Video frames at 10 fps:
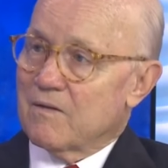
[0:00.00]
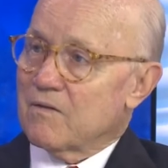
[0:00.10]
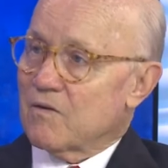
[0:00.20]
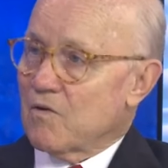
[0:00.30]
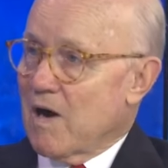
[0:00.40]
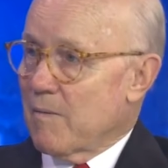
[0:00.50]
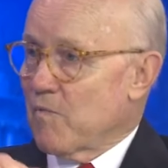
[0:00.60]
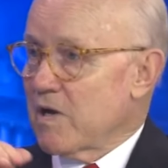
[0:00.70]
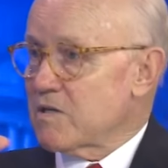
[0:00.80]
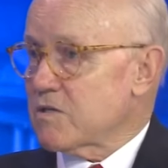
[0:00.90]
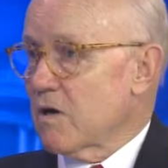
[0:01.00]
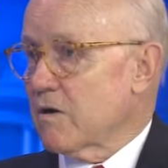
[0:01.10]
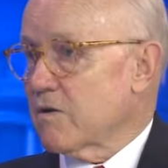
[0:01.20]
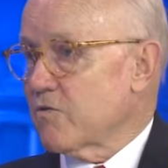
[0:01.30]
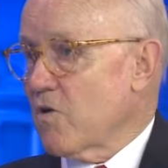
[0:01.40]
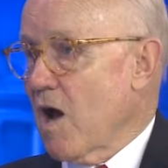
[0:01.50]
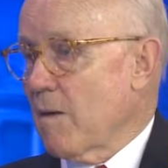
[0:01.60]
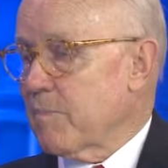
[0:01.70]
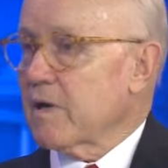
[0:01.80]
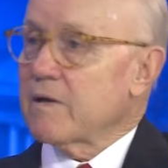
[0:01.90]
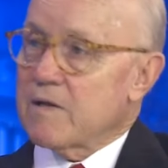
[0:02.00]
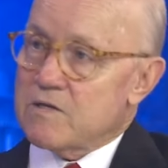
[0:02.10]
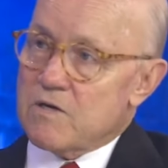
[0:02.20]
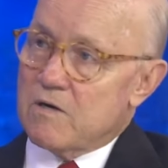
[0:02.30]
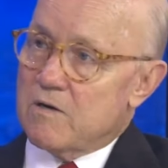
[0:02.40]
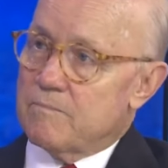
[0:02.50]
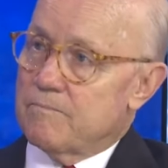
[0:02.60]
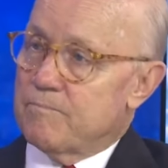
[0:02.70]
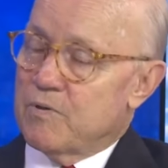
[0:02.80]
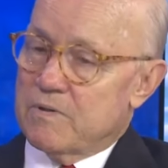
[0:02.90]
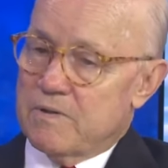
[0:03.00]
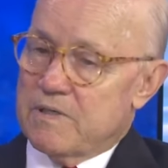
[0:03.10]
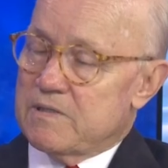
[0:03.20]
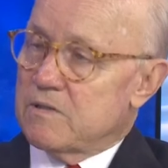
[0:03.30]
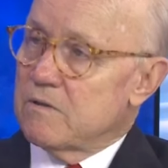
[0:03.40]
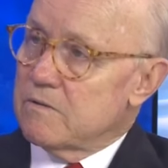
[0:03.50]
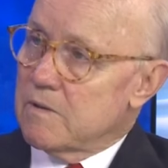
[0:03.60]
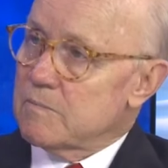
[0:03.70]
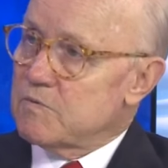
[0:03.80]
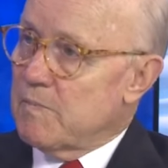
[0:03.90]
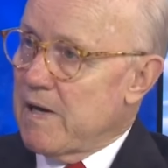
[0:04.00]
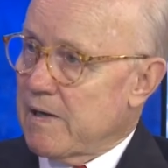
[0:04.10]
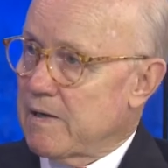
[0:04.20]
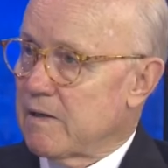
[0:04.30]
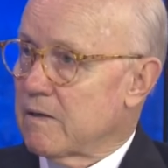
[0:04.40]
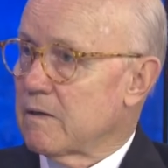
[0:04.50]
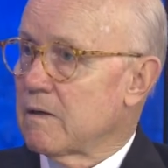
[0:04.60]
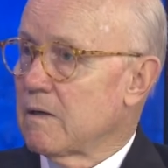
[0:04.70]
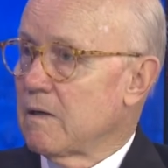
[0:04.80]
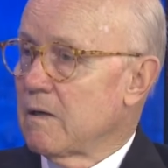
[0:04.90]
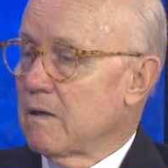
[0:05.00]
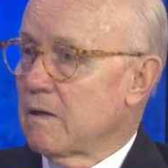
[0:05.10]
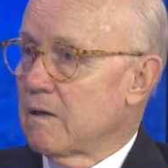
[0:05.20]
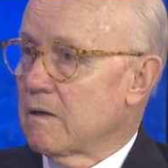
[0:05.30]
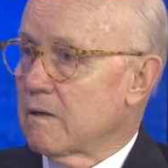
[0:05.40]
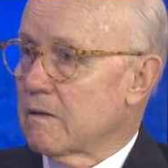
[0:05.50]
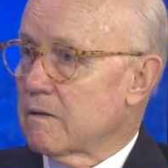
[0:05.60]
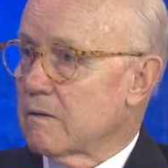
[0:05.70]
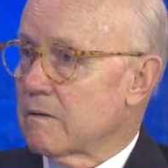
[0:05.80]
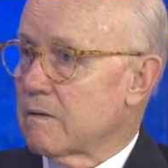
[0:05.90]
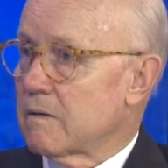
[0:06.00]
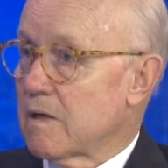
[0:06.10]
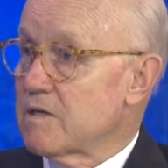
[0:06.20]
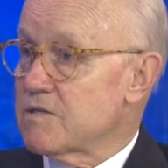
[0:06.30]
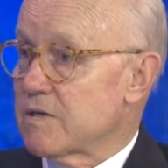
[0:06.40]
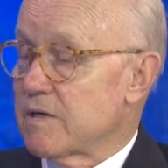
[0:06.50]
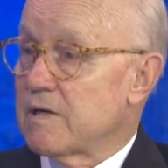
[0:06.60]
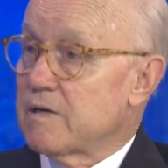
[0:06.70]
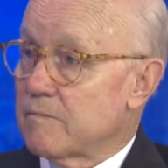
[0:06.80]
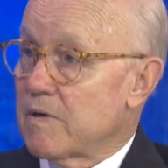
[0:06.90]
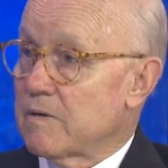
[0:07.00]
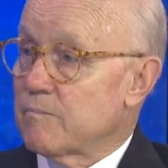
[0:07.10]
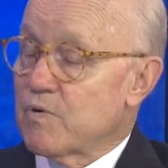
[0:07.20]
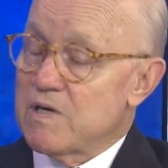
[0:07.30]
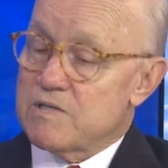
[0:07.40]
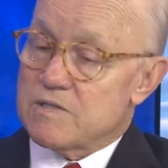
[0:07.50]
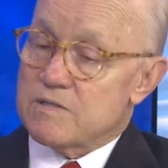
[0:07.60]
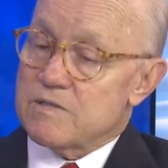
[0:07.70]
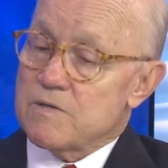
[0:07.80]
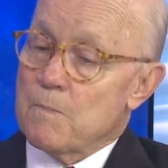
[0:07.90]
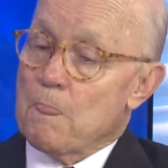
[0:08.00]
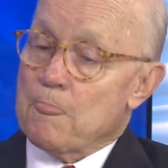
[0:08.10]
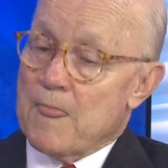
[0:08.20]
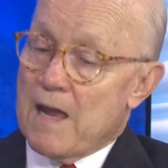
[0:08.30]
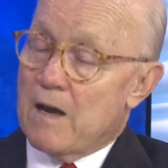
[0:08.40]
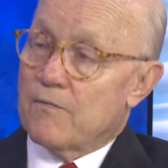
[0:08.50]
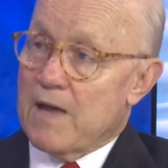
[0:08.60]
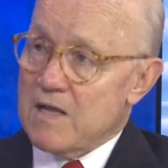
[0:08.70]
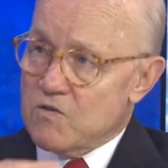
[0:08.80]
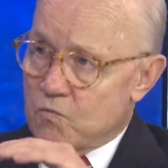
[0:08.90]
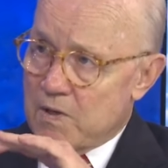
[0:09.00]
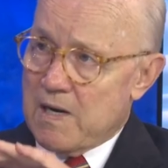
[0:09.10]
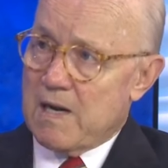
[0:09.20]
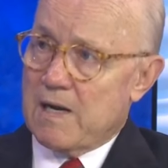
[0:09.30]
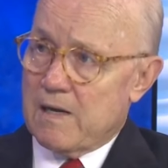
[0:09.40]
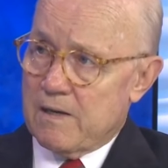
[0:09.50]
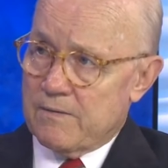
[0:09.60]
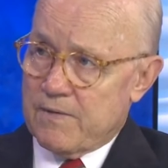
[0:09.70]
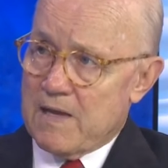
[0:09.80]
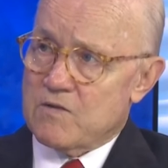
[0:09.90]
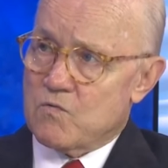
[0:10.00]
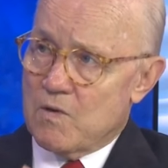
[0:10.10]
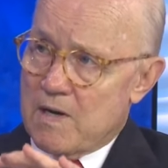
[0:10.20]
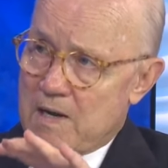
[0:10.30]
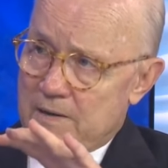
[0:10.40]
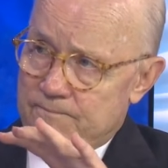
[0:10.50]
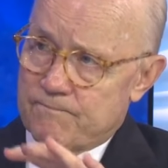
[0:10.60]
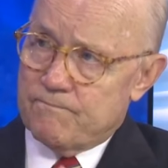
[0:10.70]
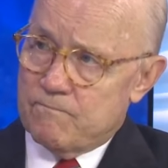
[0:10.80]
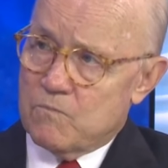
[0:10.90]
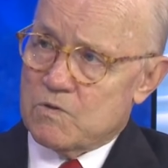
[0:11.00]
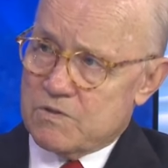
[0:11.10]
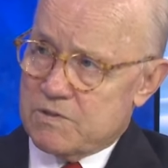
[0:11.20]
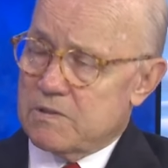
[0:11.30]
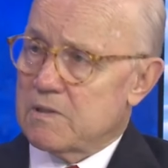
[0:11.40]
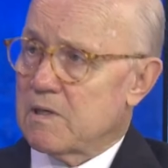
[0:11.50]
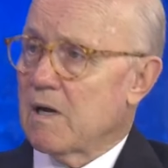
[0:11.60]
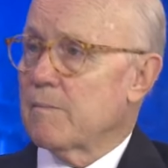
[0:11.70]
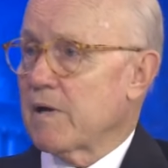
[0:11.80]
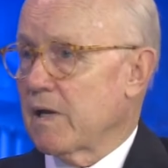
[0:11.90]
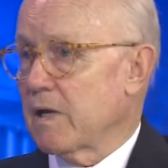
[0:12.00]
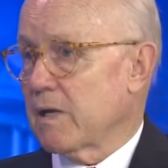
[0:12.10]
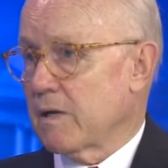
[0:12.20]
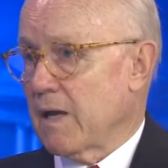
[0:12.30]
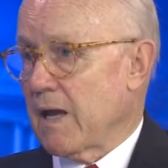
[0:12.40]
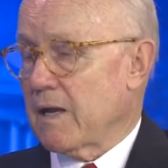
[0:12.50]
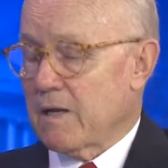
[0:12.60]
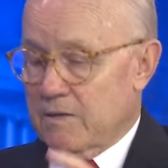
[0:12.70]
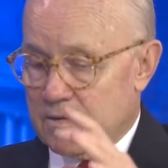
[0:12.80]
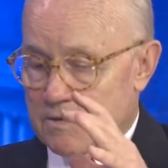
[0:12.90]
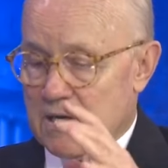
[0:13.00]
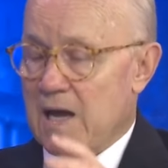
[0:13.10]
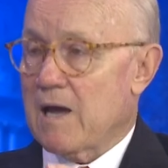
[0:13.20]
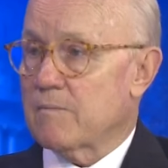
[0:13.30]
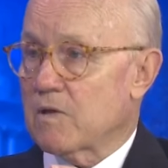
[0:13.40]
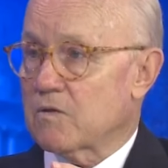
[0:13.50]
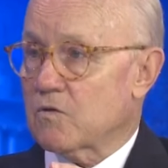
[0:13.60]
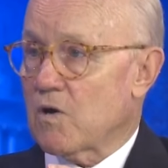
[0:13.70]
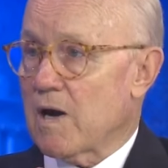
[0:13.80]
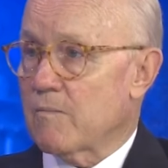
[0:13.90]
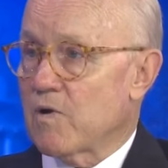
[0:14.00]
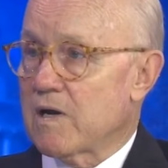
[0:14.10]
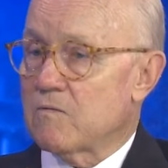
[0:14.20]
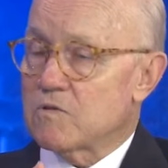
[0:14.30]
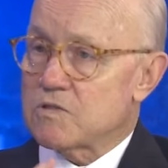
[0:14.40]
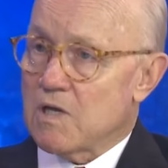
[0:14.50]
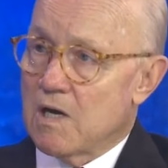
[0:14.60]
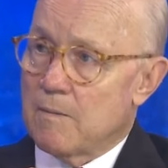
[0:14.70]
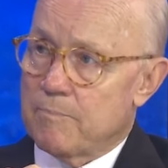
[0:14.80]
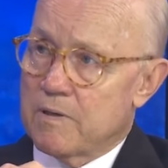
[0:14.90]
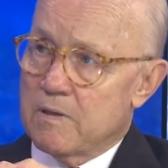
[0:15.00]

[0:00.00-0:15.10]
crime rates started dropping, and they started putting these hoodlums back in in custody in, in prisons. Now that's what I that's what I was coming in at at the time that the crime rate was up